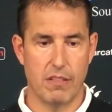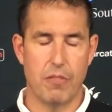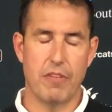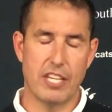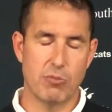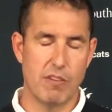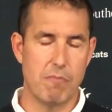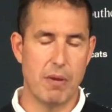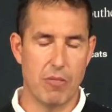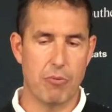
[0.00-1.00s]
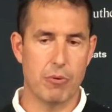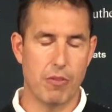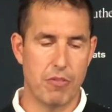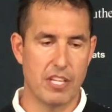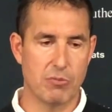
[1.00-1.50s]
things we've been through,
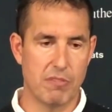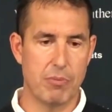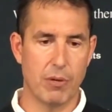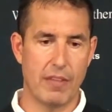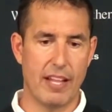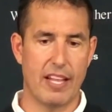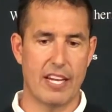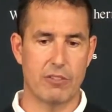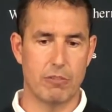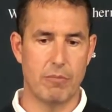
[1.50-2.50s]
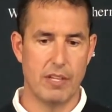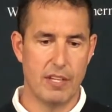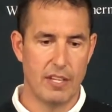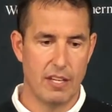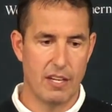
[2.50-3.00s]
the things we've built in that locker room,
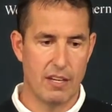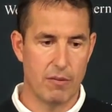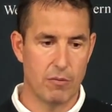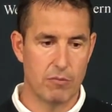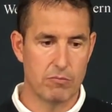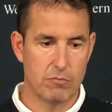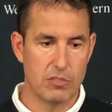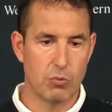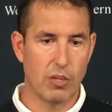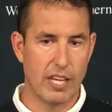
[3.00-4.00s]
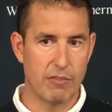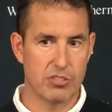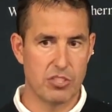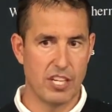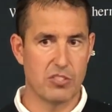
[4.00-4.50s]
is what gave
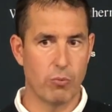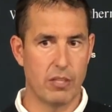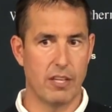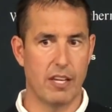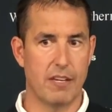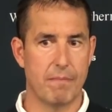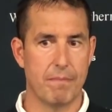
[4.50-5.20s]
us a chance to win today.